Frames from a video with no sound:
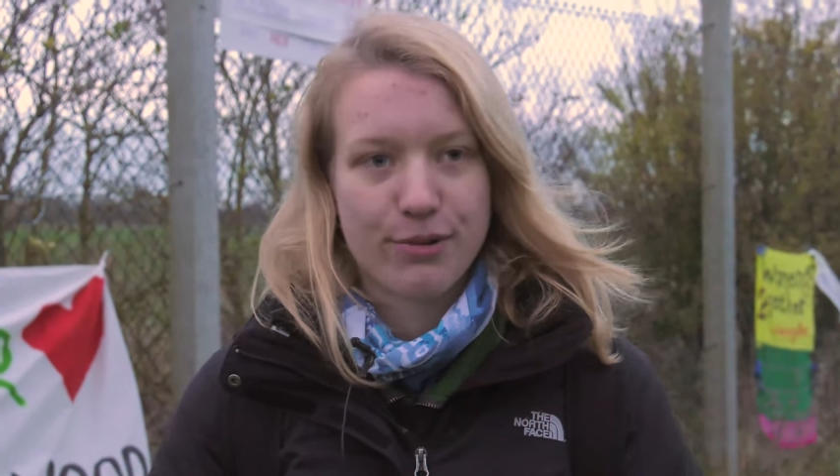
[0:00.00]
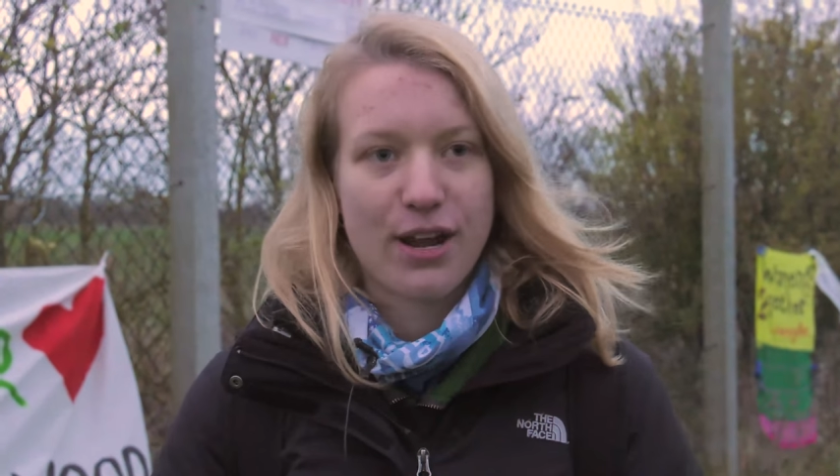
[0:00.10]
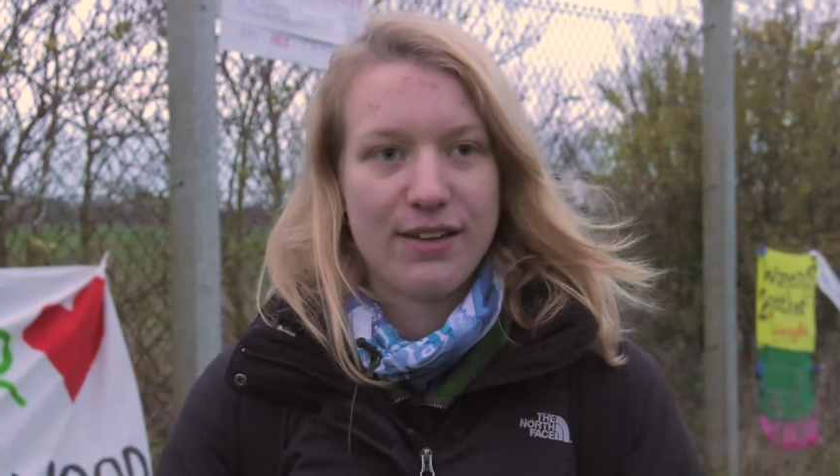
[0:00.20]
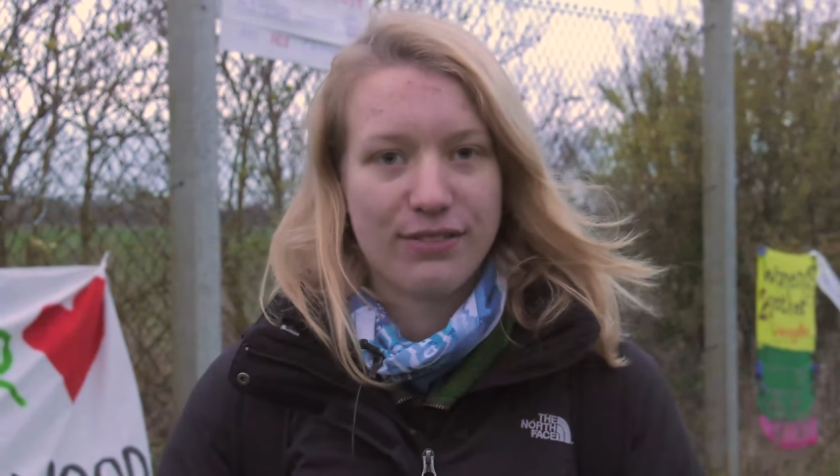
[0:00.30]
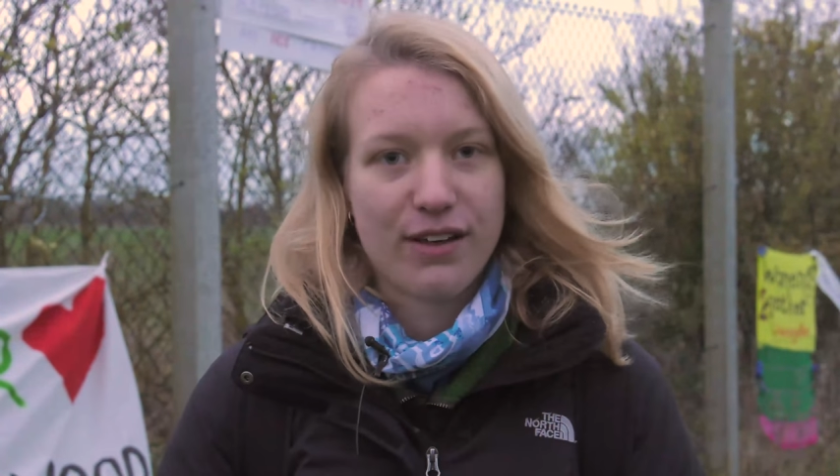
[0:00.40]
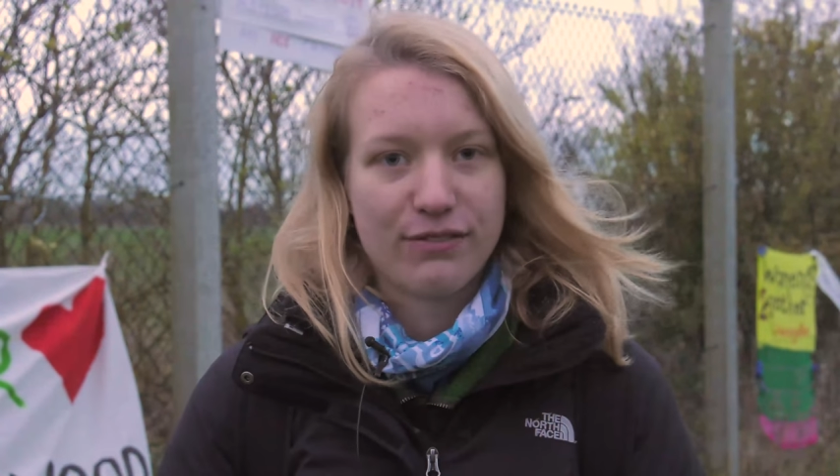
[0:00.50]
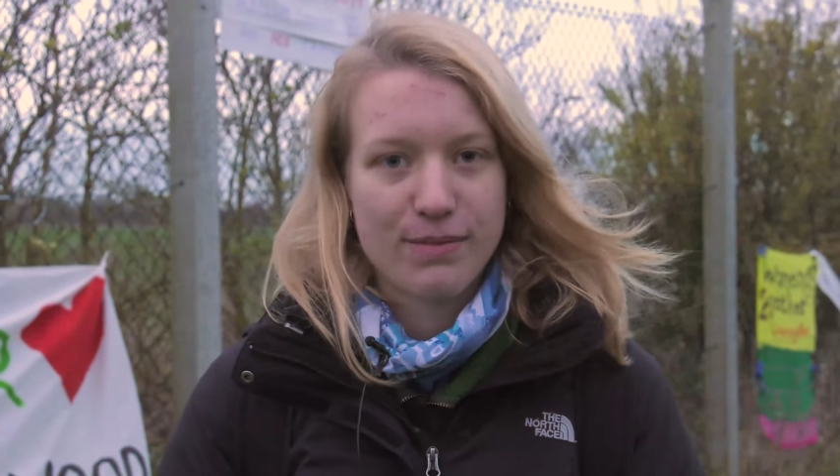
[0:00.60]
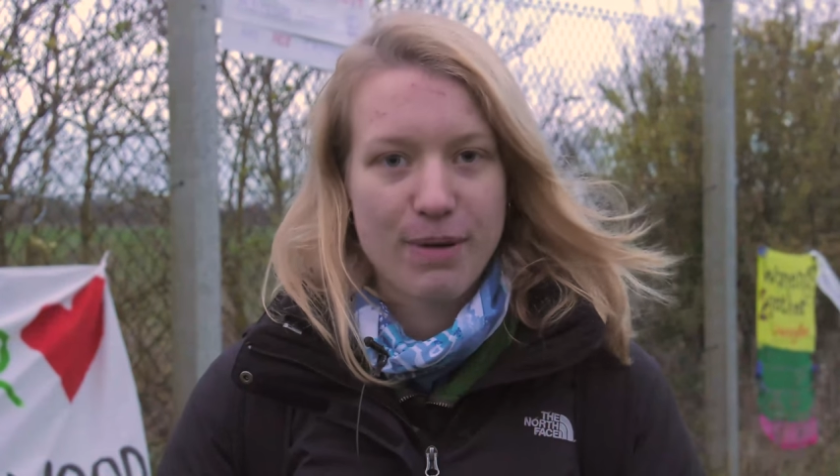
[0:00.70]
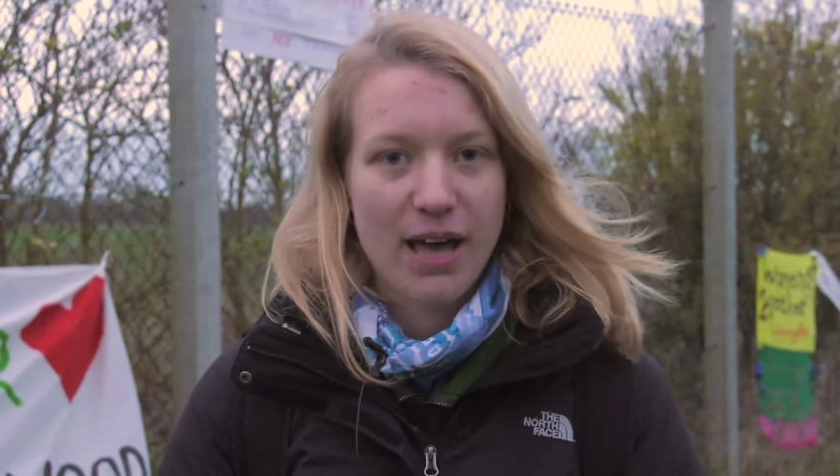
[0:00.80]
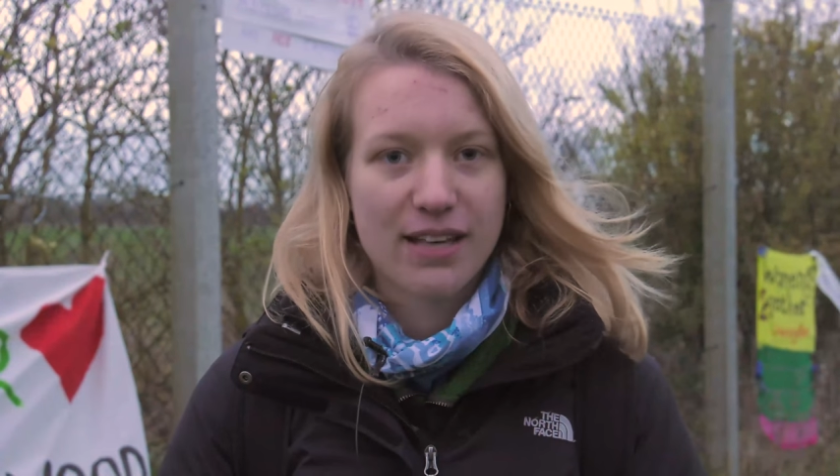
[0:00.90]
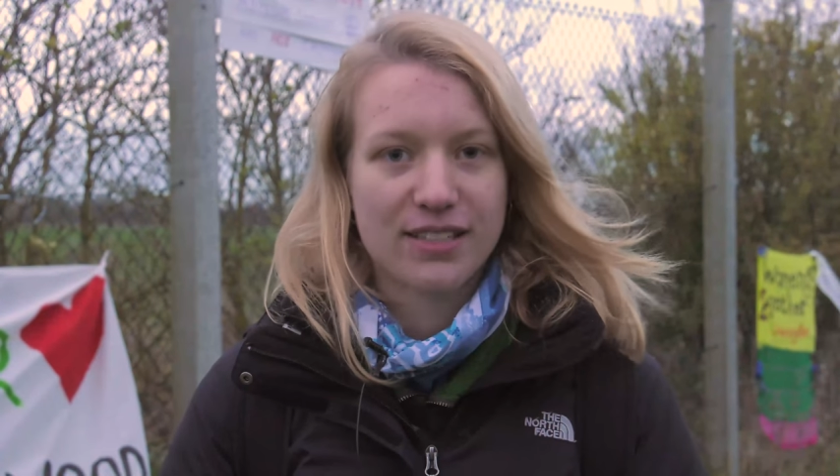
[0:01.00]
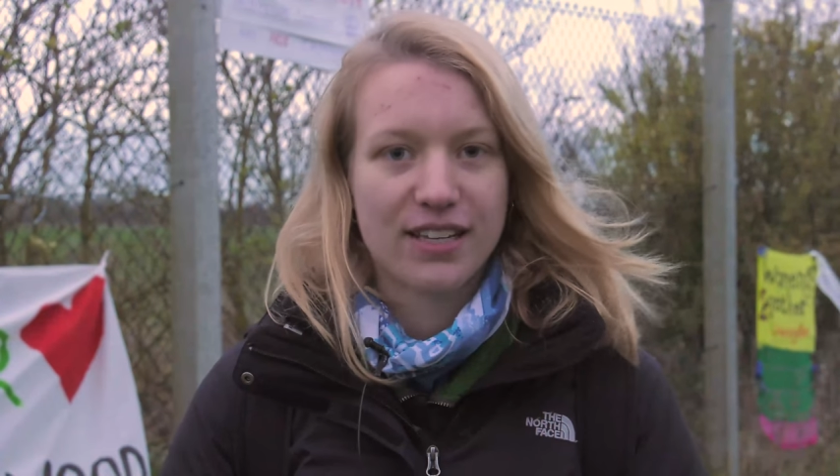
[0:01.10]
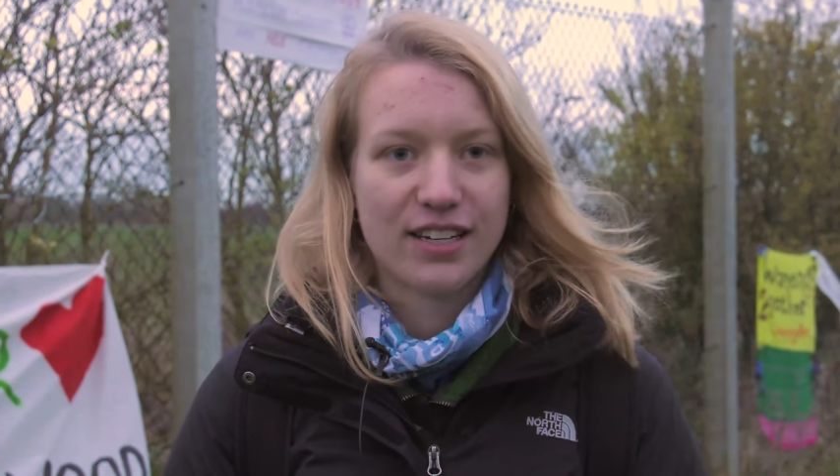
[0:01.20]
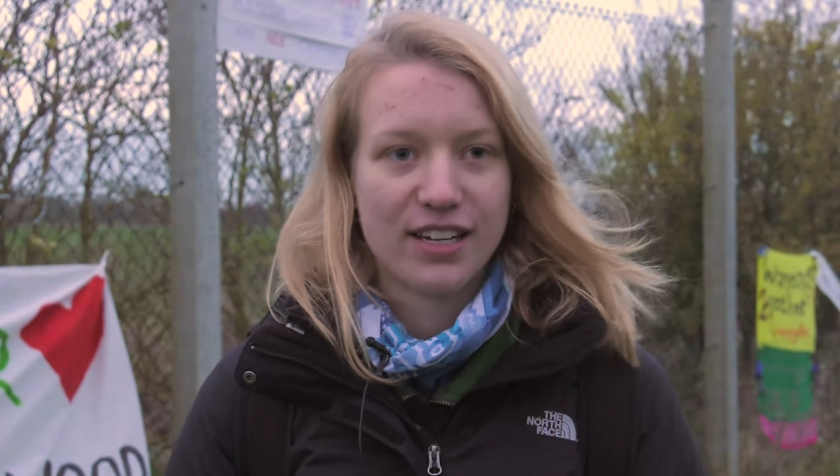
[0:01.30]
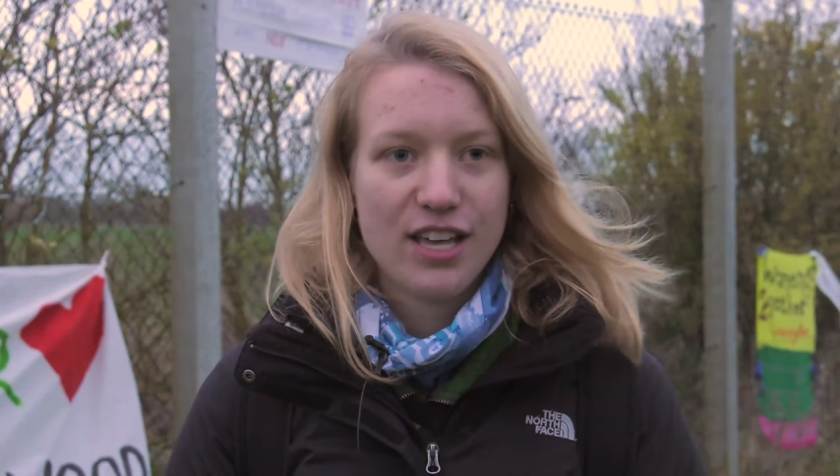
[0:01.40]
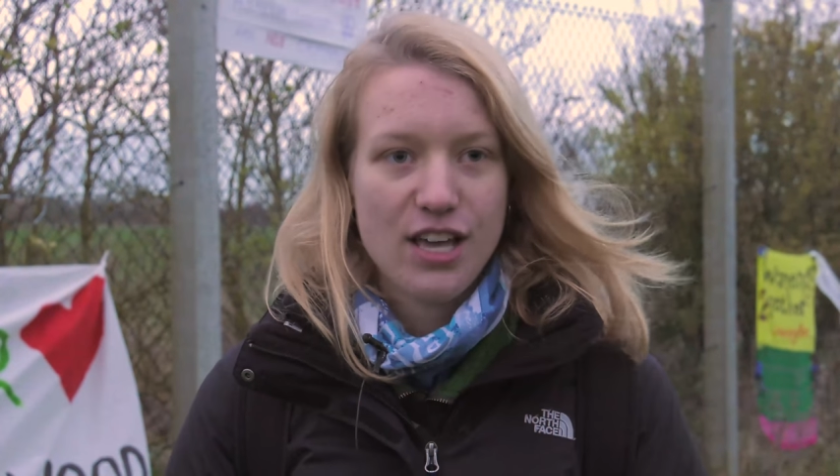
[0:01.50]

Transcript: brave, lovely person